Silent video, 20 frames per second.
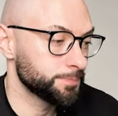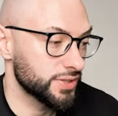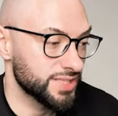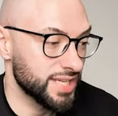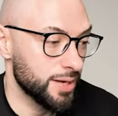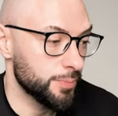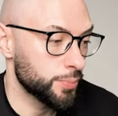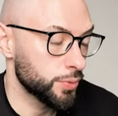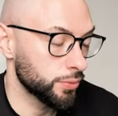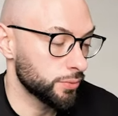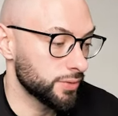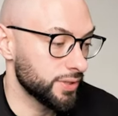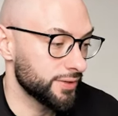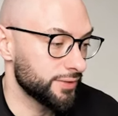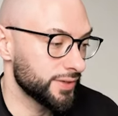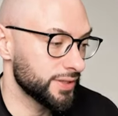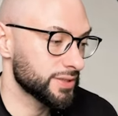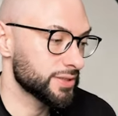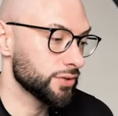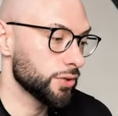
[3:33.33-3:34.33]
For example,
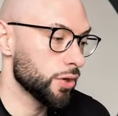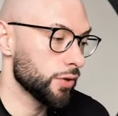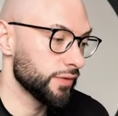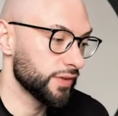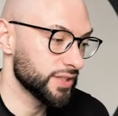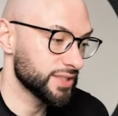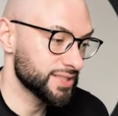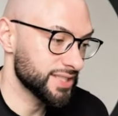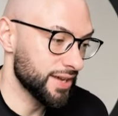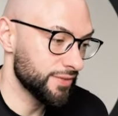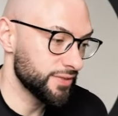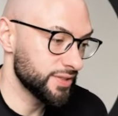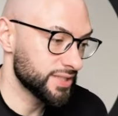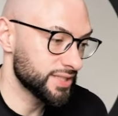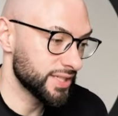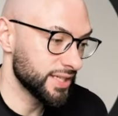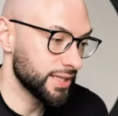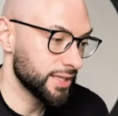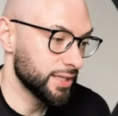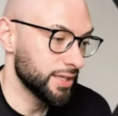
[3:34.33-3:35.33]
if it's over the
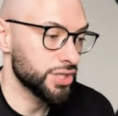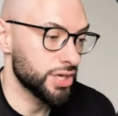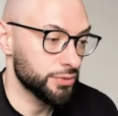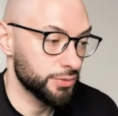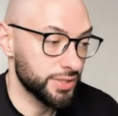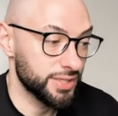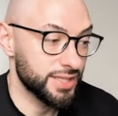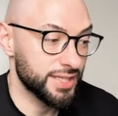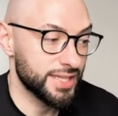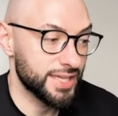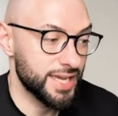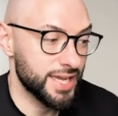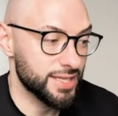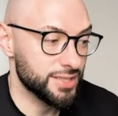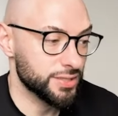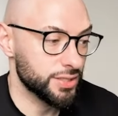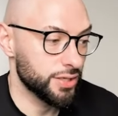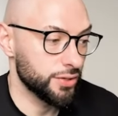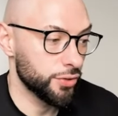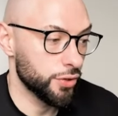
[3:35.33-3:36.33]
70, generally
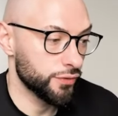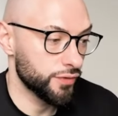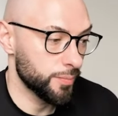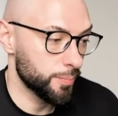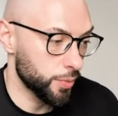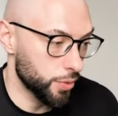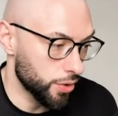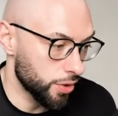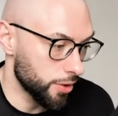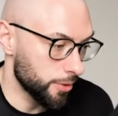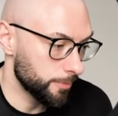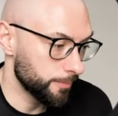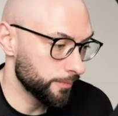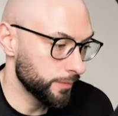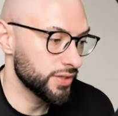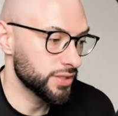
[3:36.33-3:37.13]
indicates an overbought.